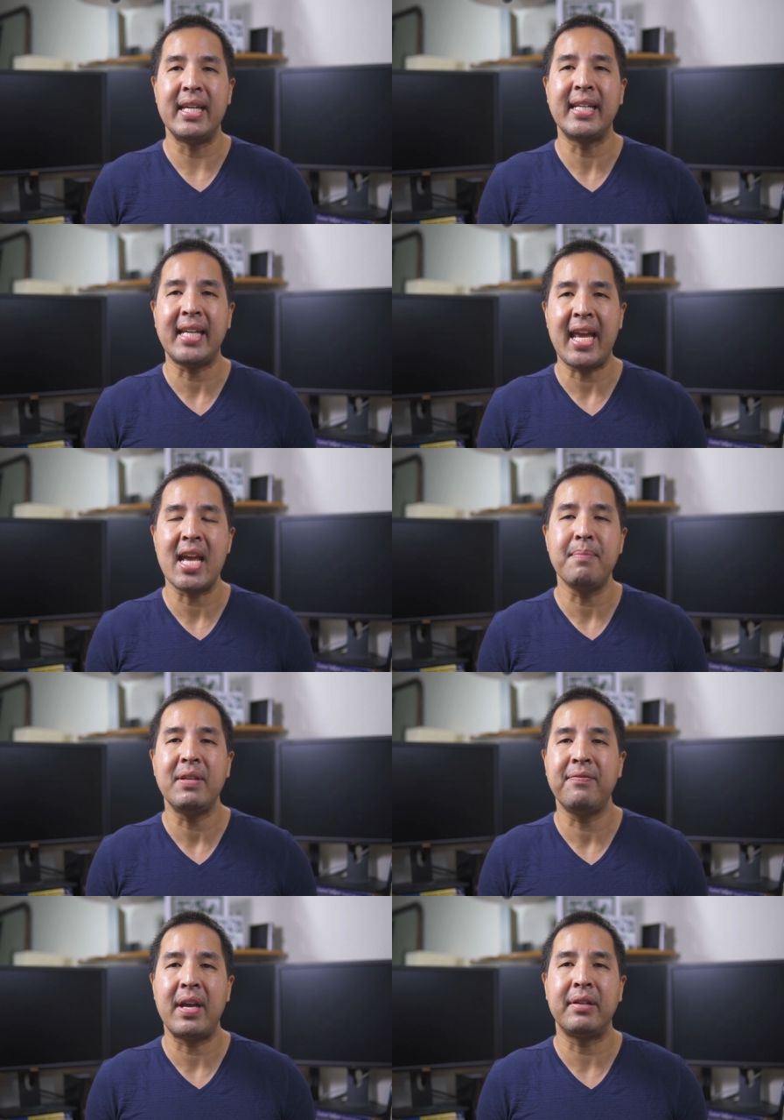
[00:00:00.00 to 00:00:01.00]
it can
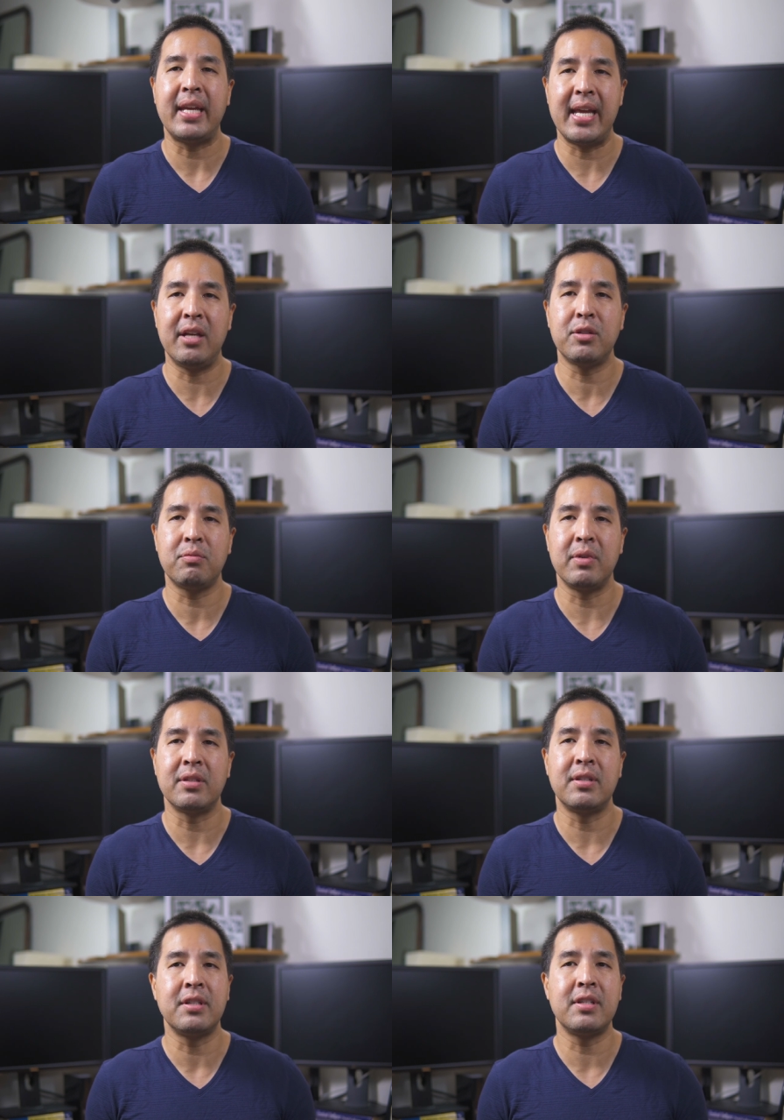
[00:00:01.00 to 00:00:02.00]
be found elsewhere,
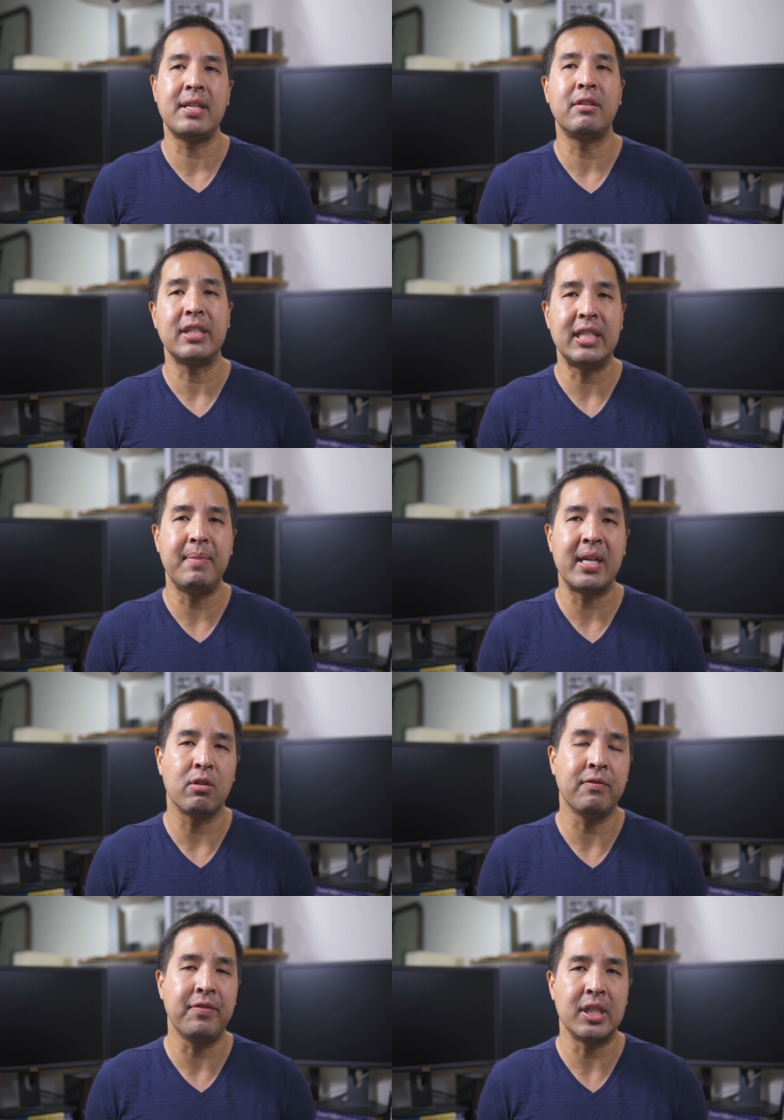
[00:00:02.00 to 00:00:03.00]
such as on eBay
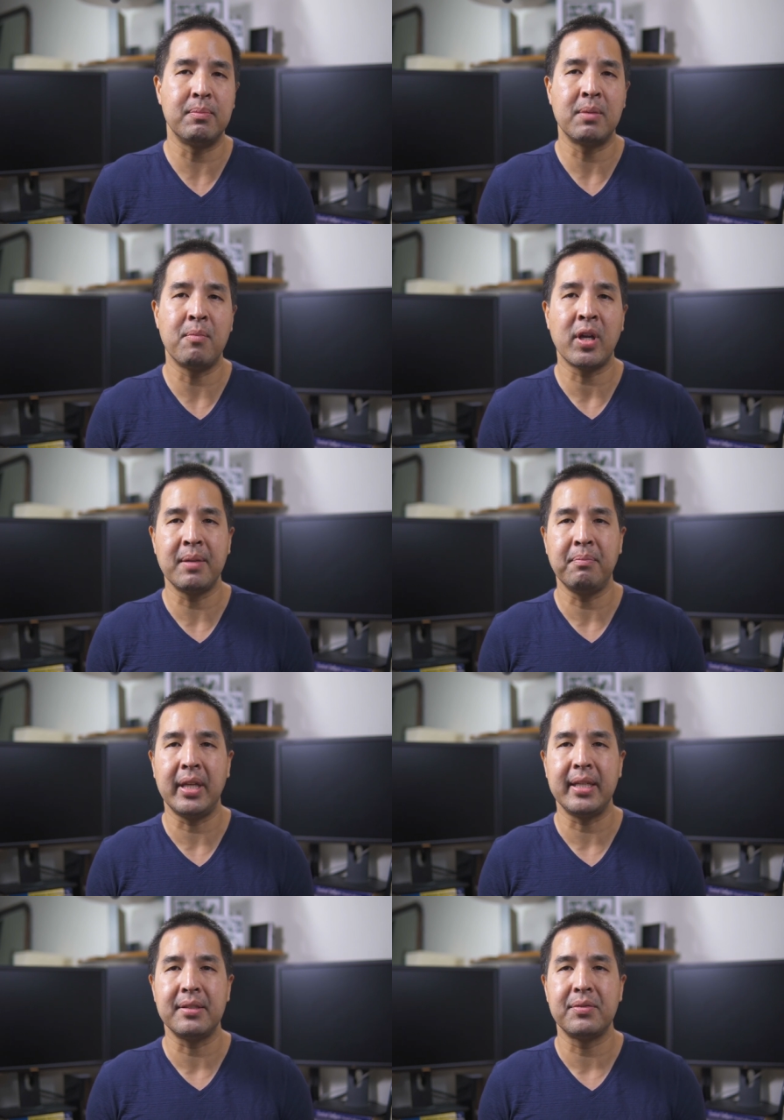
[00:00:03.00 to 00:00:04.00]
or Facebook
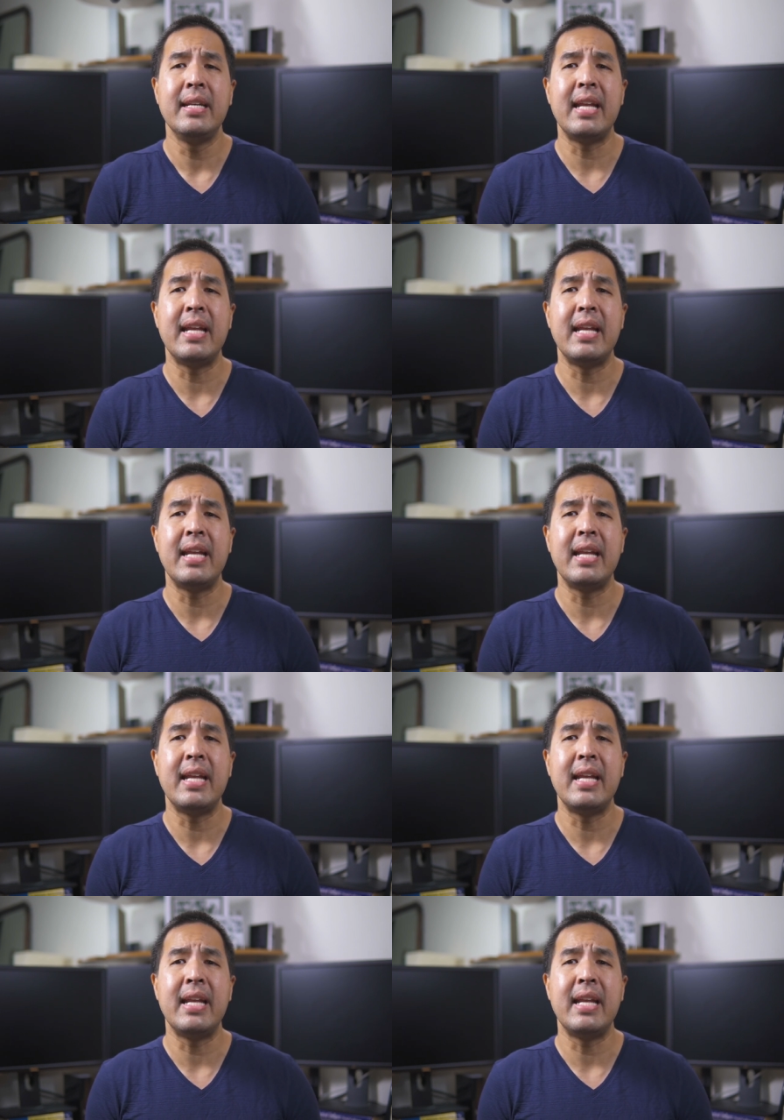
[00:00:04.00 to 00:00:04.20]
Marketplace.